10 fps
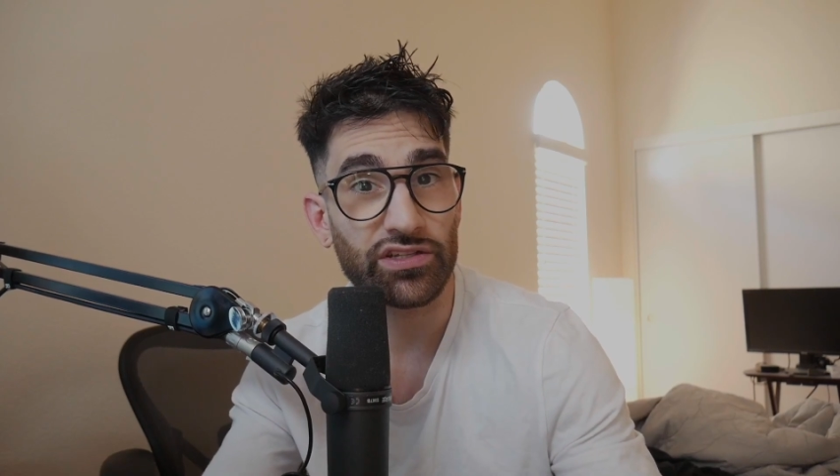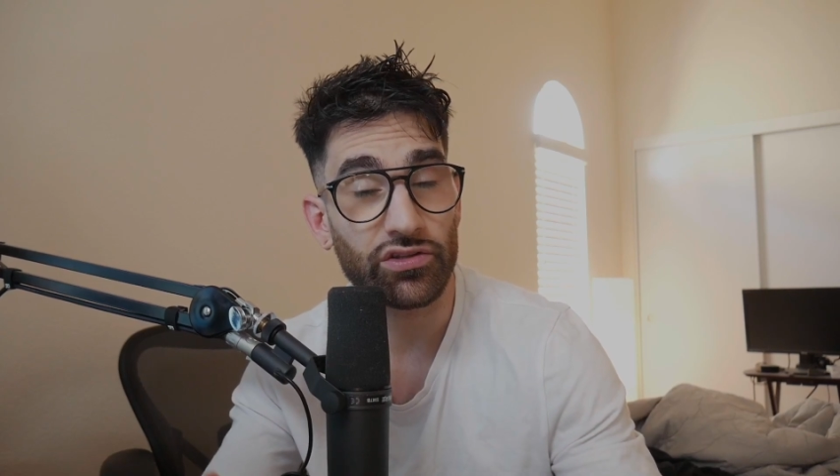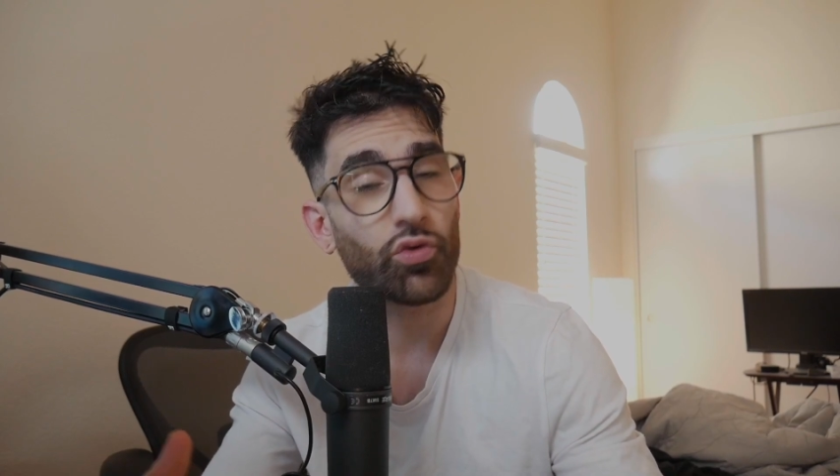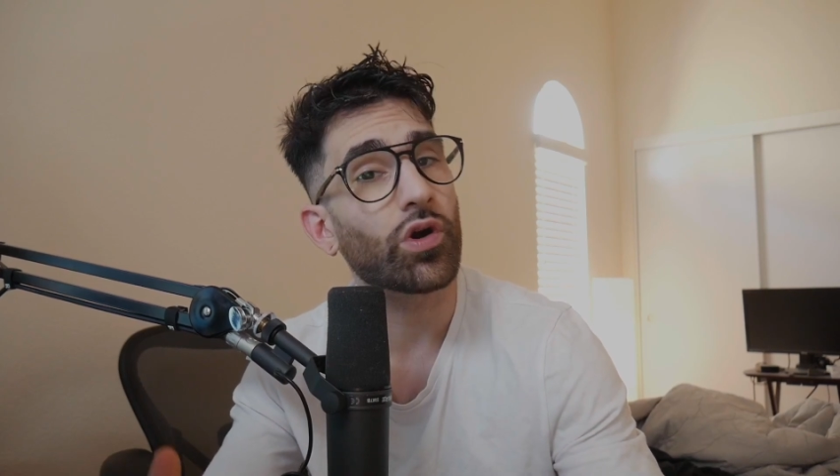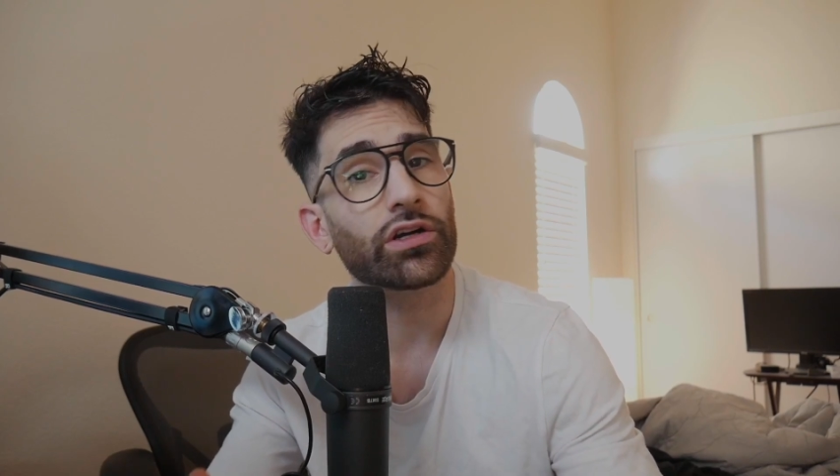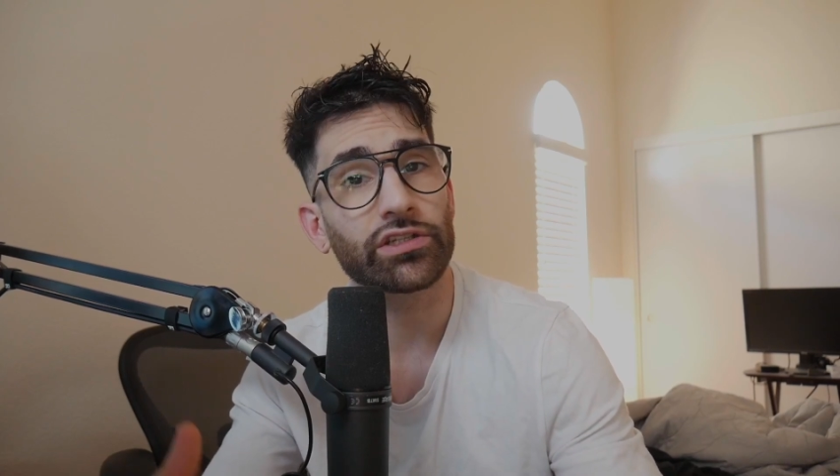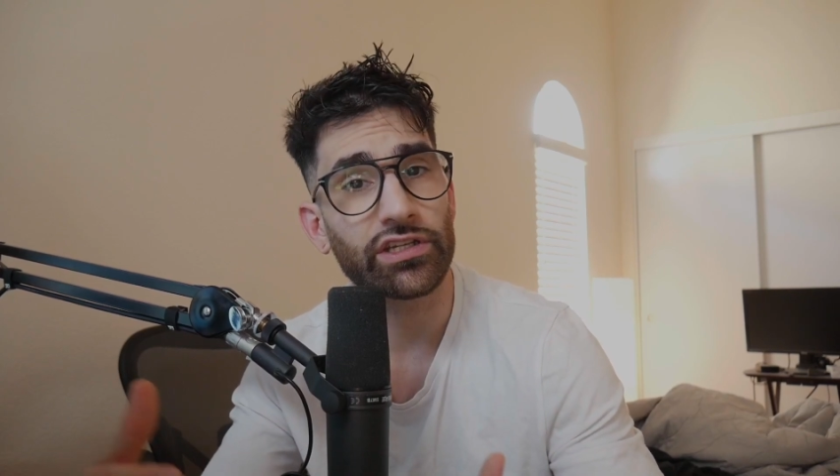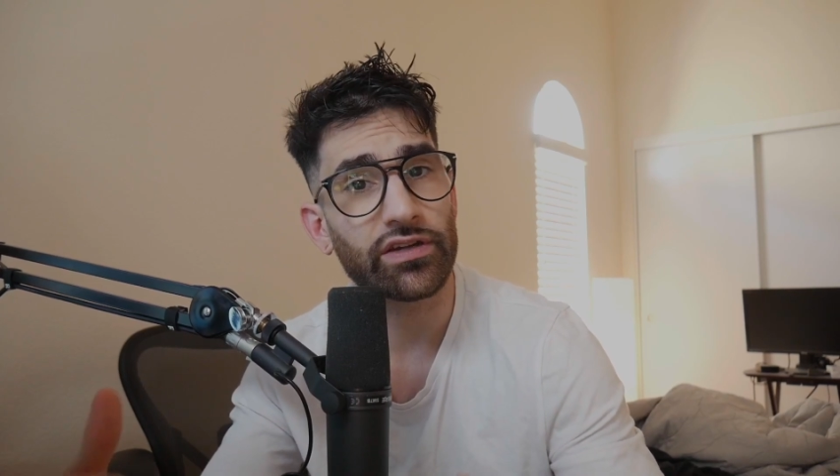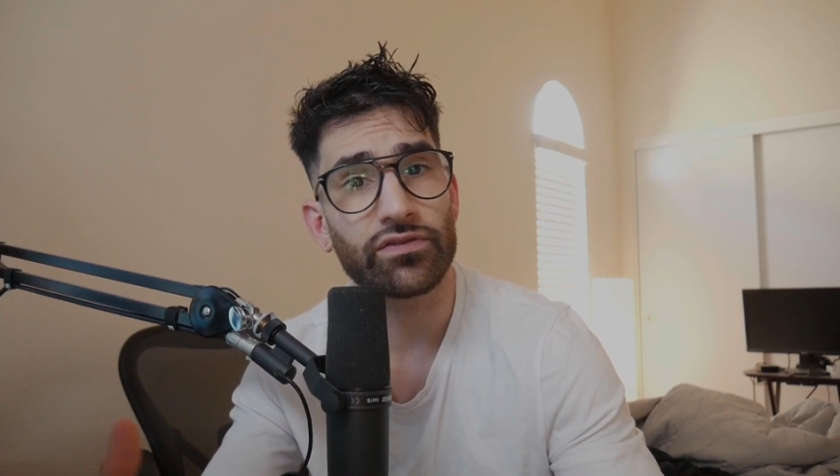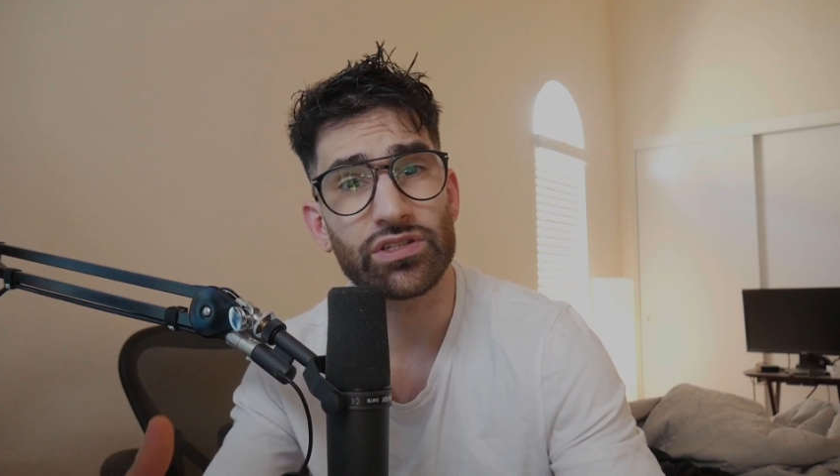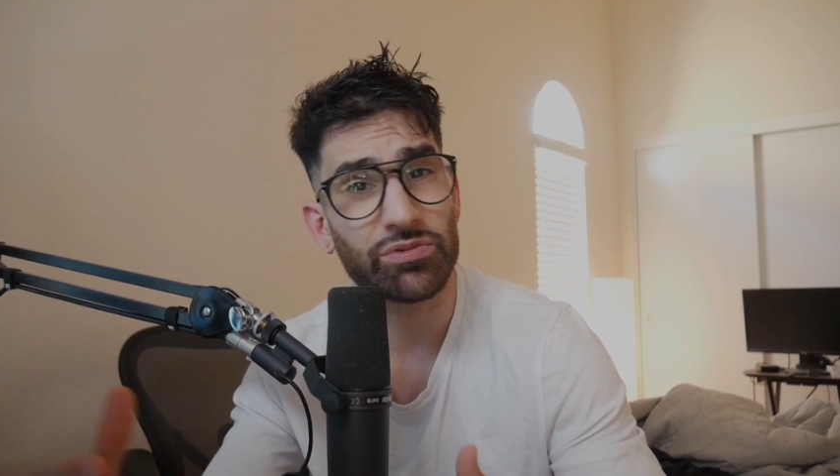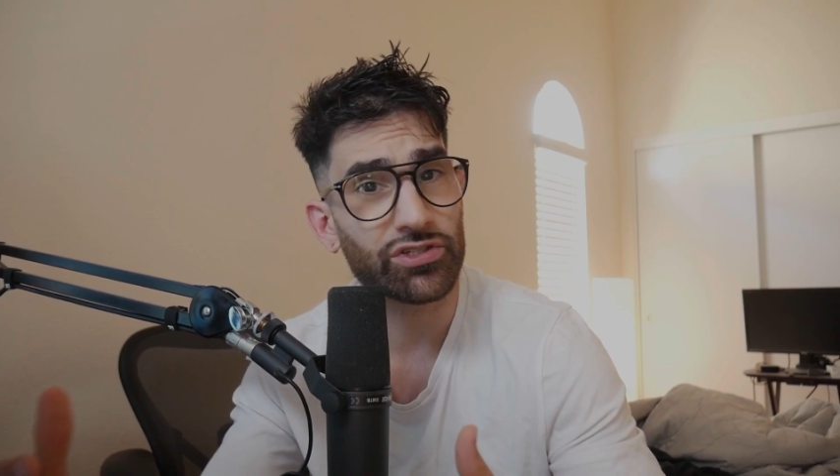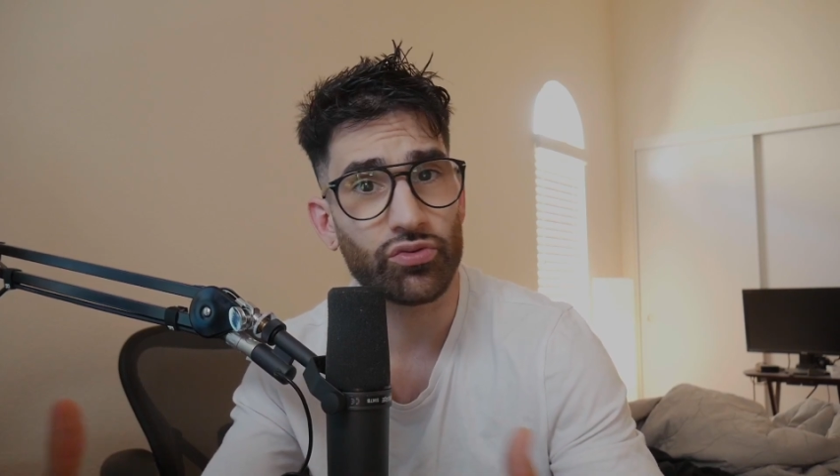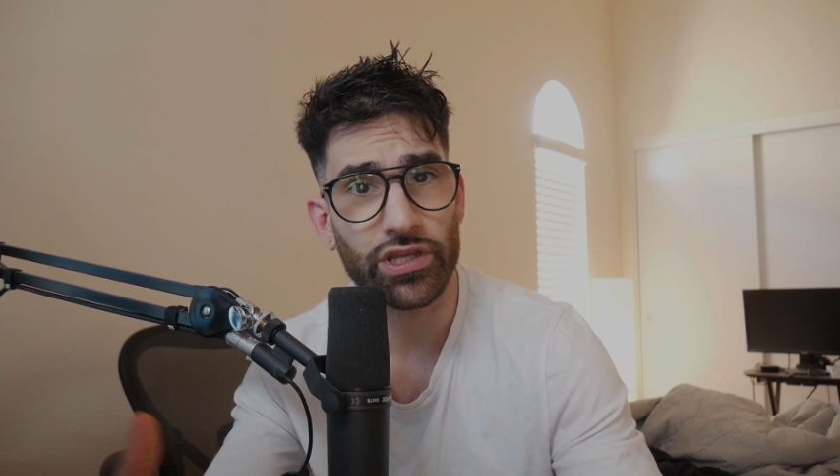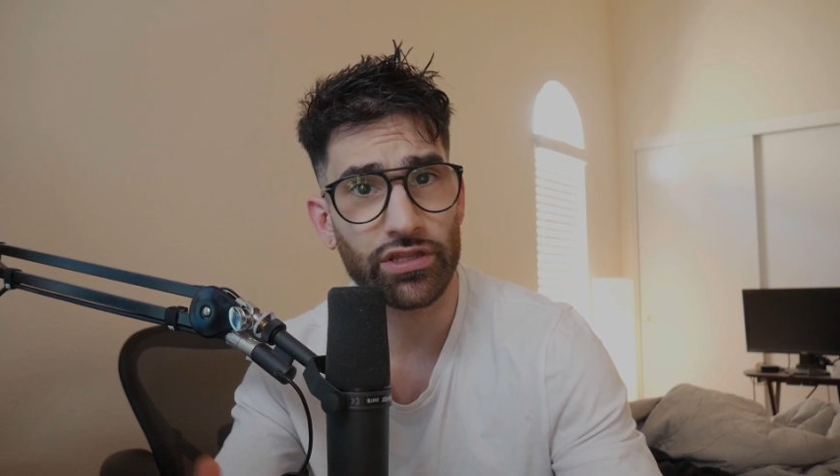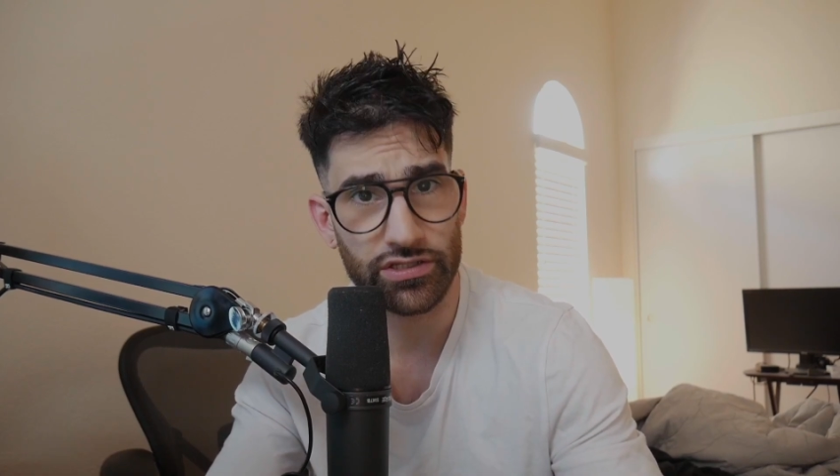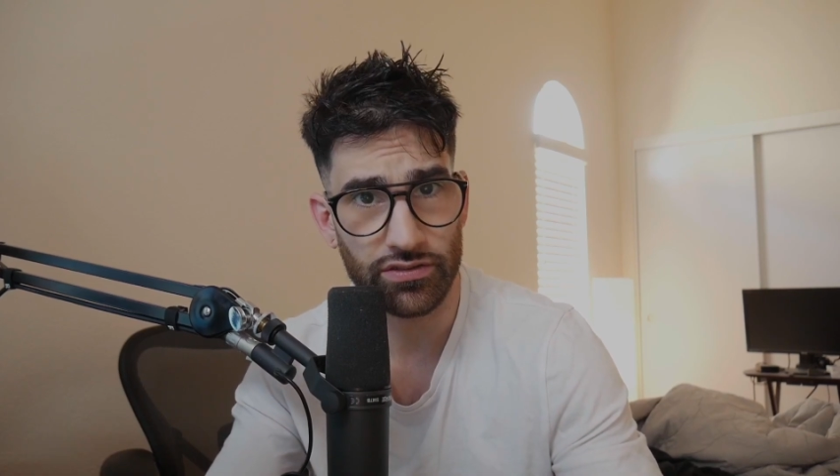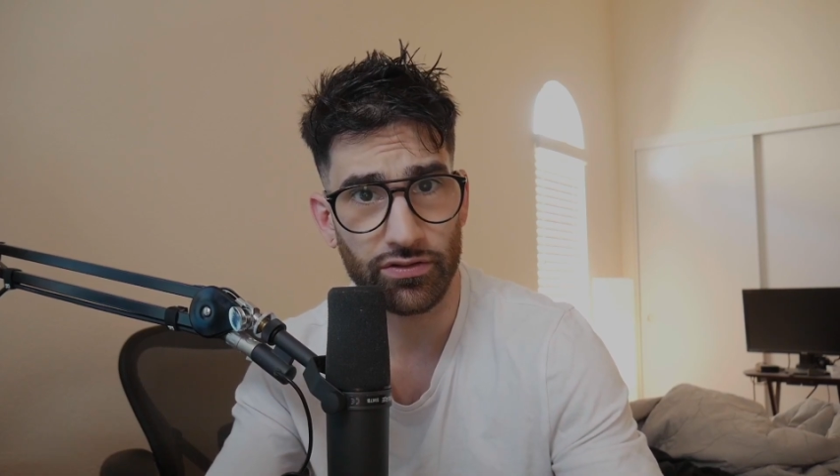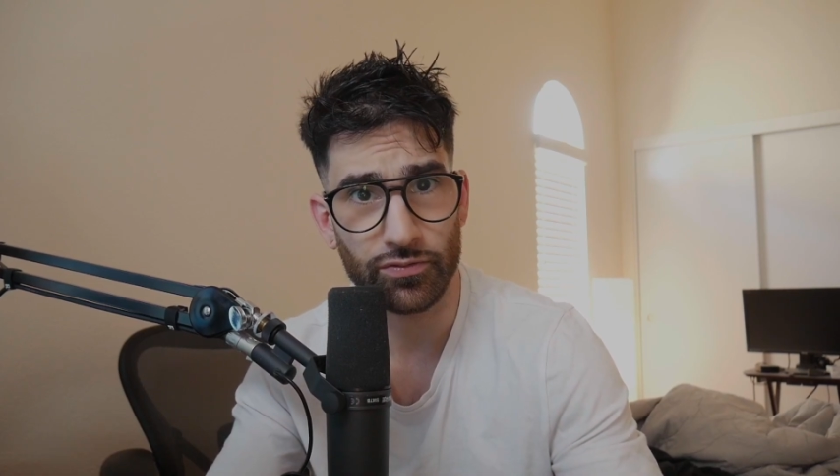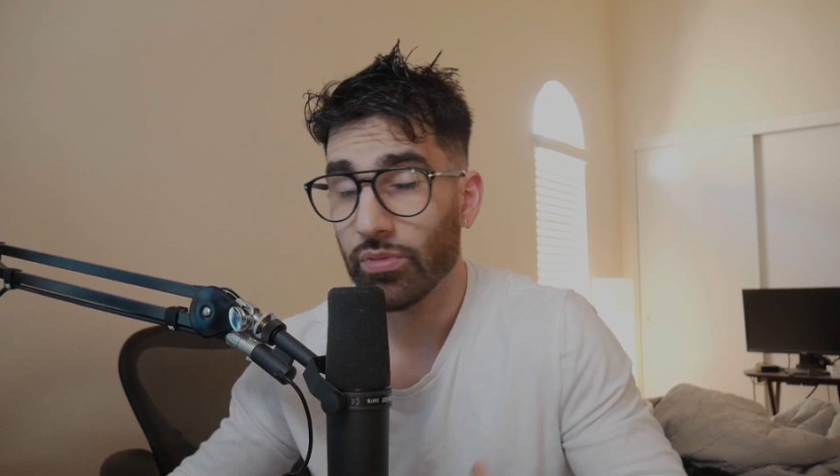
to the quality difference between the two.